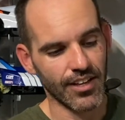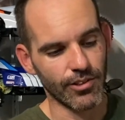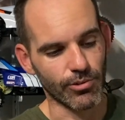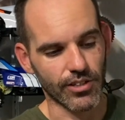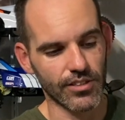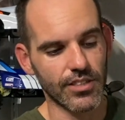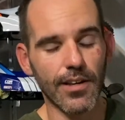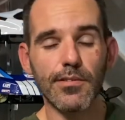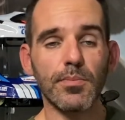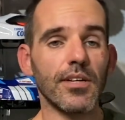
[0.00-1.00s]
look, there
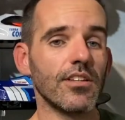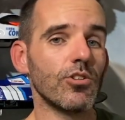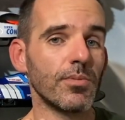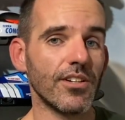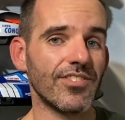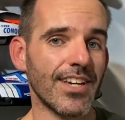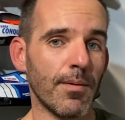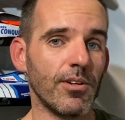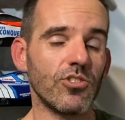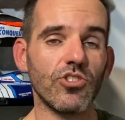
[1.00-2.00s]
seems to be a little bit of damage,